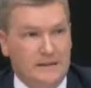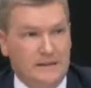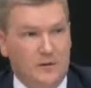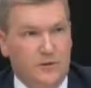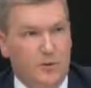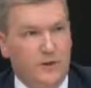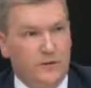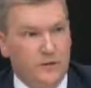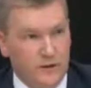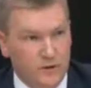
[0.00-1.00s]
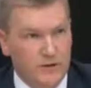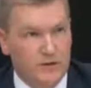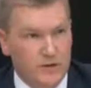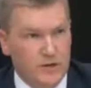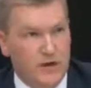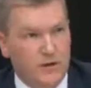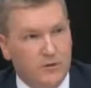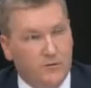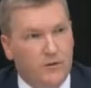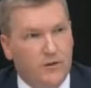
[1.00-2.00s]
So if you want to increase your share
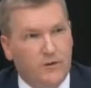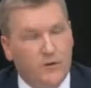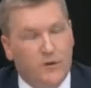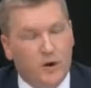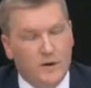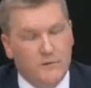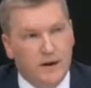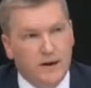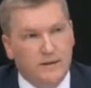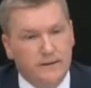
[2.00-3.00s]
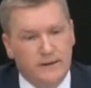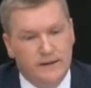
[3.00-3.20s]
of the mortgage market